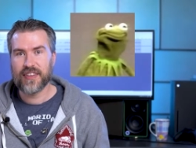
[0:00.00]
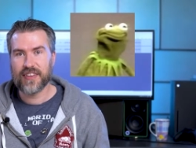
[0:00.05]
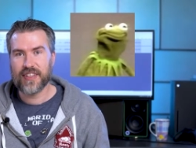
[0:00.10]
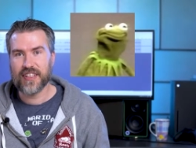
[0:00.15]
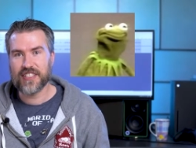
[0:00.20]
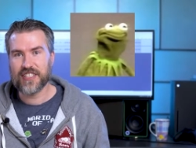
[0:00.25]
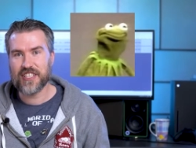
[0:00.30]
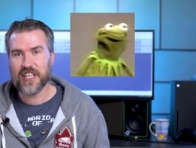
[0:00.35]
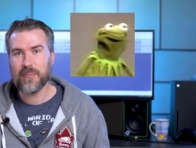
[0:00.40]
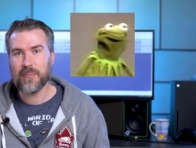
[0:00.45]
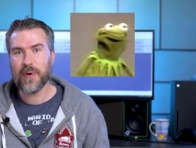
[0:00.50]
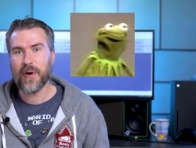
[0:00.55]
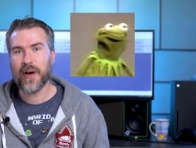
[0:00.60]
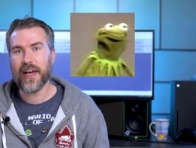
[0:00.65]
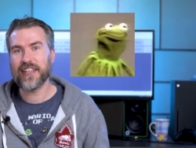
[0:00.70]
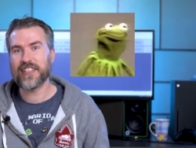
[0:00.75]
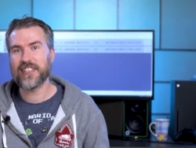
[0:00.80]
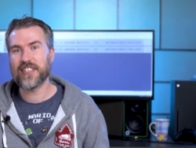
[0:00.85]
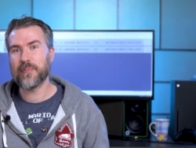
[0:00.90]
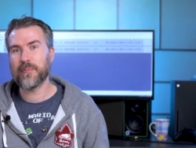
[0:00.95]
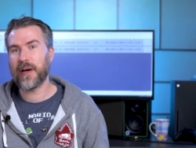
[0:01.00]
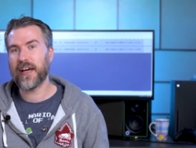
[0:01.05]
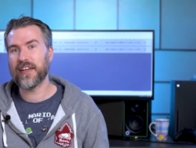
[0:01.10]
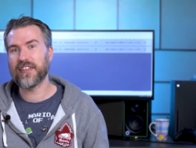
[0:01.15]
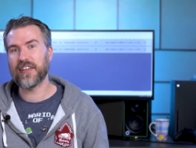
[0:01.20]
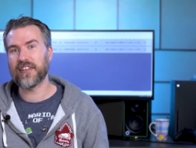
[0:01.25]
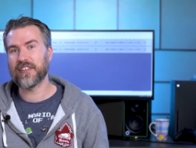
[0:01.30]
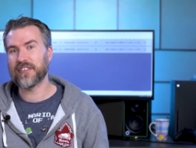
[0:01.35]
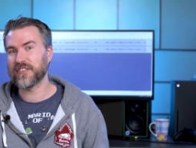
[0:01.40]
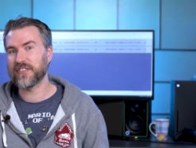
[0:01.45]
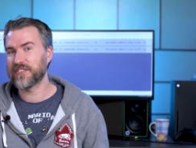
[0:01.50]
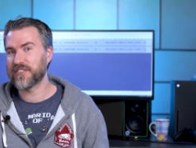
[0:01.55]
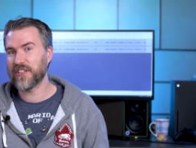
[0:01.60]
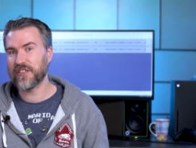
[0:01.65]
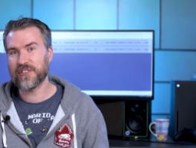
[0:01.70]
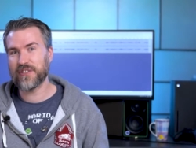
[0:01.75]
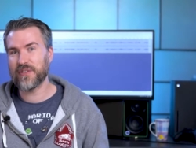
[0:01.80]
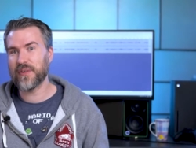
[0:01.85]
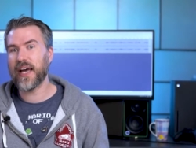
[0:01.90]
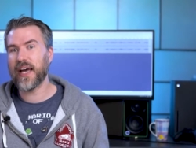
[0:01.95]
The cheapo HDMI dongles
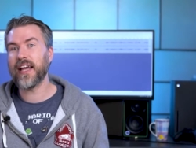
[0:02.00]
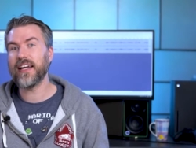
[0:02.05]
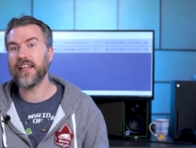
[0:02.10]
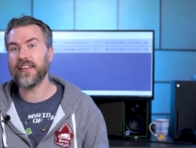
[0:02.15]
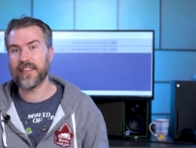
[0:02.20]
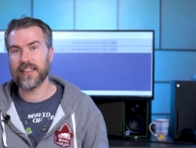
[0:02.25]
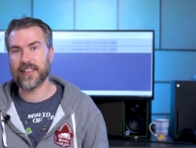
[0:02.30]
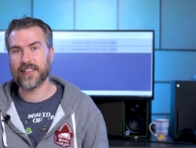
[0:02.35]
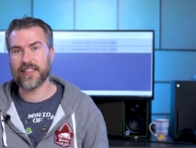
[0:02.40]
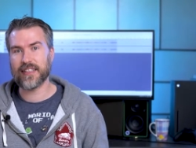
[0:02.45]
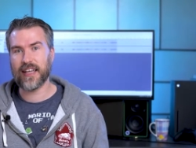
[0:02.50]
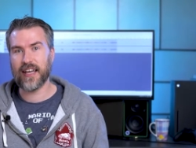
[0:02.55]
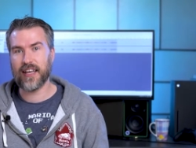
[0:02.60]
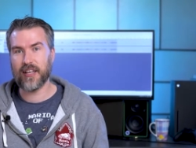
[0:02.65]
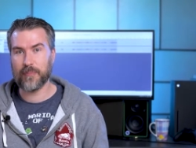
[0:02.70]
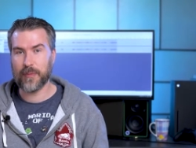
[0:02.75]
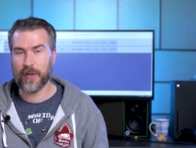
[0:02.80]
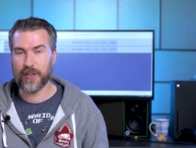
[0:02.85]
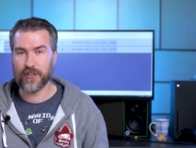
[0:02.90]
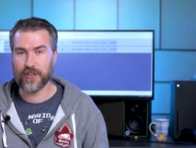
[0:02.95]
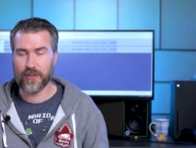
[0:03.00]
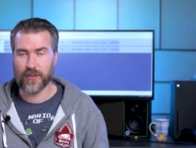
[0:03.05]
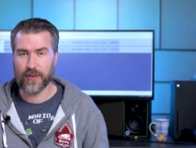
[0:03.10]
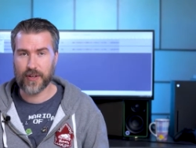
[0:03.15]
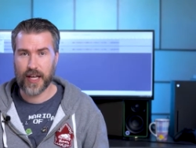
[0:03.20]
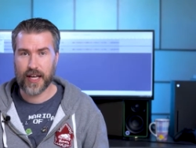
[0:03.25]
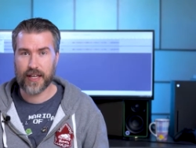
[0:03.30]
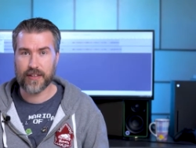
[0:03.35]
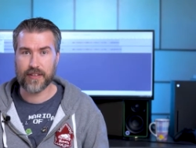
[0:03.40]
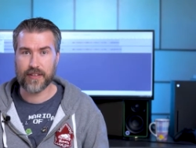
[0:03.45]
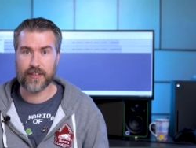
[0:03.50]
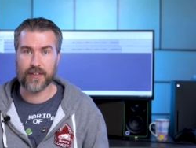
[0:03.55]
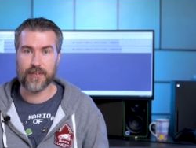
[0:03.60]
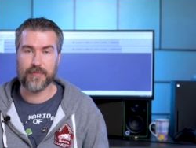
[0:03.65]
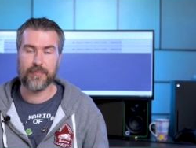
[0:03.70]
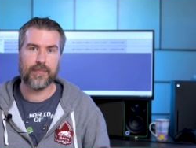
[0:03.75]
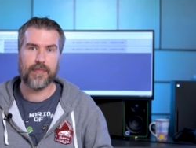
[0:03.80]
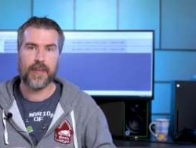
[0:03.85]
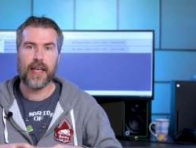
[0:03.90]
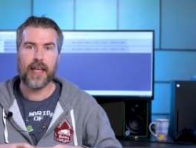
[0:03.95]
don't do anything to help on their own either.
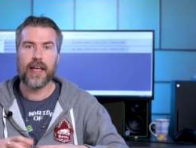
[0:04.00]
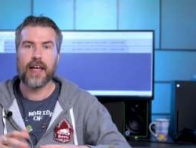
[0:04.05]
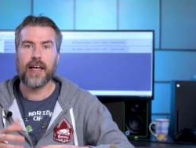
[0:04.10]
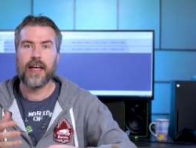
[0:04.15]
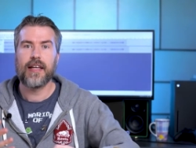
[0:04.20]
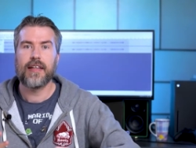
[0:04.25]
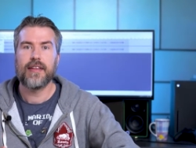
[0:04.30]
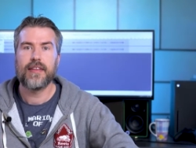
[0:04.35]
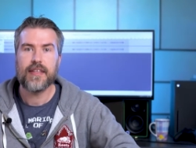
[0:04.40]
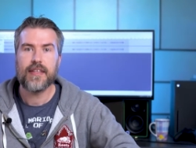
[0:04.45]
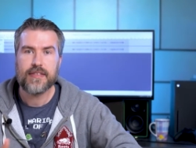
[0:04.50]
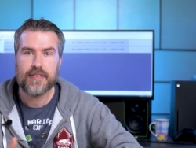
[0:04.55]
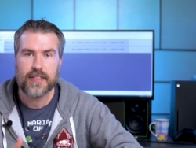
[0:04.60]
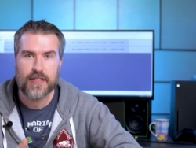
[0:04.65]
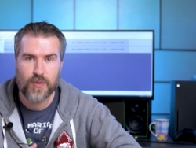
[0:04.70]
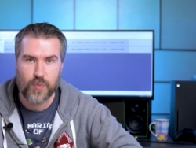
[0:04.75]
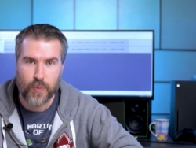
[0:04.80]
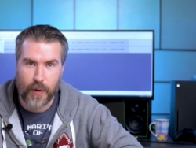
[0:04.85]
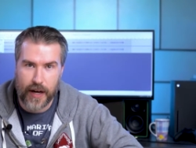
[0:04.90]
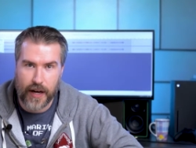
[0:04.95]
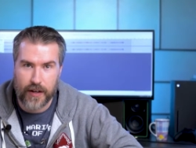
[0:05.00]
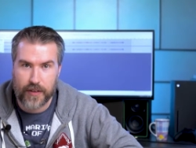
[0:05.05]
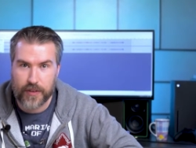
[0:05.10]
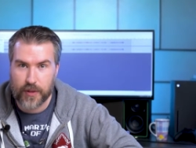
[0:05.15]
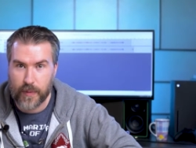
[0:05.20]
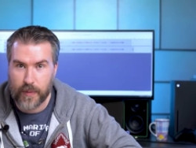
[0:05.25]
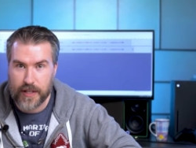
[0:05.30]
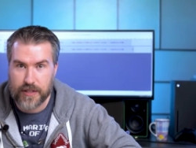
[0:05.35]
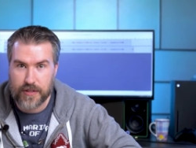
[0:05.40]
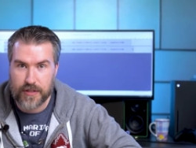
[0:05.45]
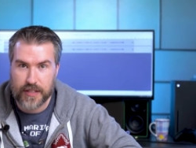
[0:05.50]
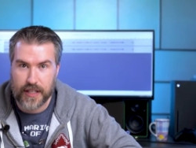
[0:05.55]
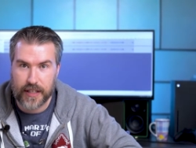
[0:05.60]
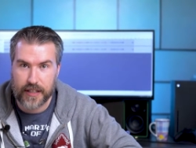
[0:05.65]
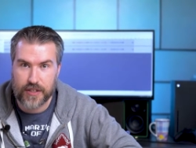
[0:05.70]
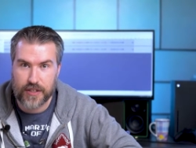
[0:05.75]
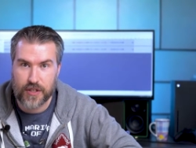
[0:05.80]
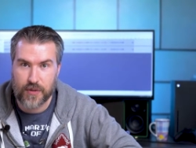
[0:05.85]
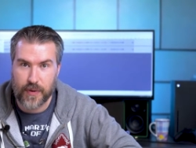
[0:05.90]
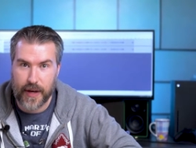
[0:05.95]
This is where the
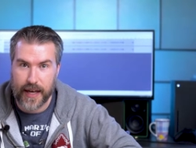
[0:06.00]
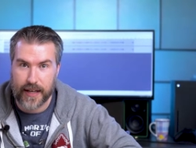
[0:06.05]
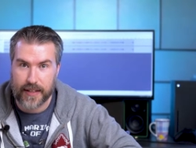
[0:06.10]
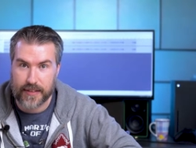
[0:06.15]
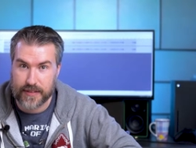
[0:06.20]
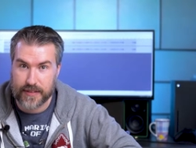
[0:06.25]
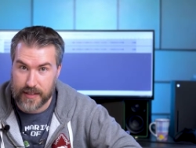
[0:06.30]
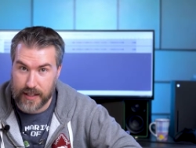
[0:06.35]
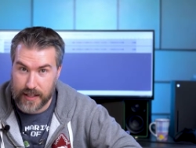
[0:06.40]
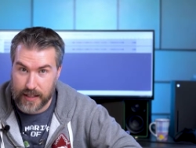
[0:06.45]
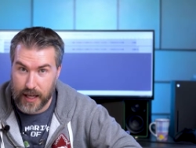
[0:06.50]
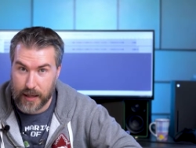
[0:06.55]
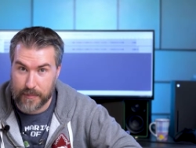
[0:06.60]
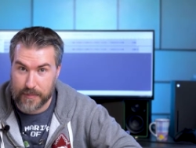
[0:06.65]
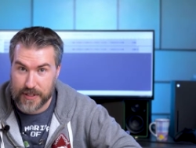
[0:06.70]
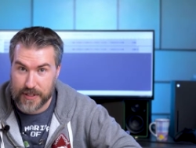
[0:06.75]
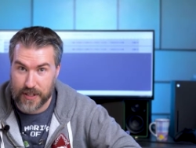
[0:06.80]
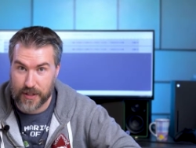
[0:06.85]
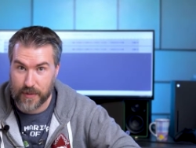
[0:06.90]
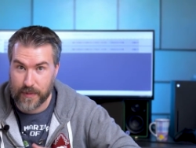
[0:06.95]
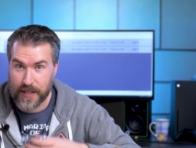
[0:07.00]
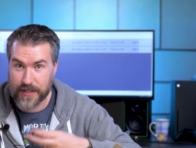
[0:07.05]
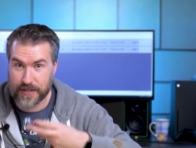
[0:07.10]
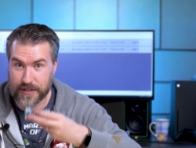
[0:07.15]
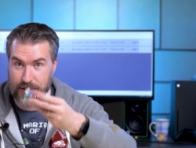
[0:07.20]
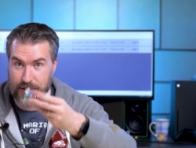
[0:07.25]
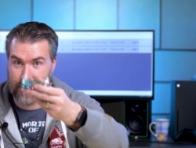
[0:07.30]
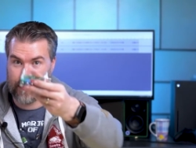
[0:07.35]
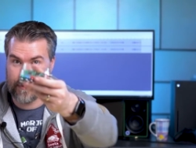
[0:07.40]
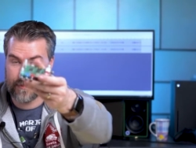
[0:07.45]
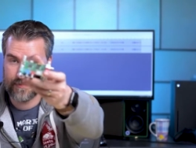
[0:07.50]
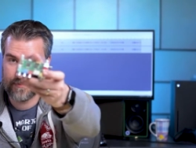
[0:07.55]
RetroTINK2x comes to the rescue.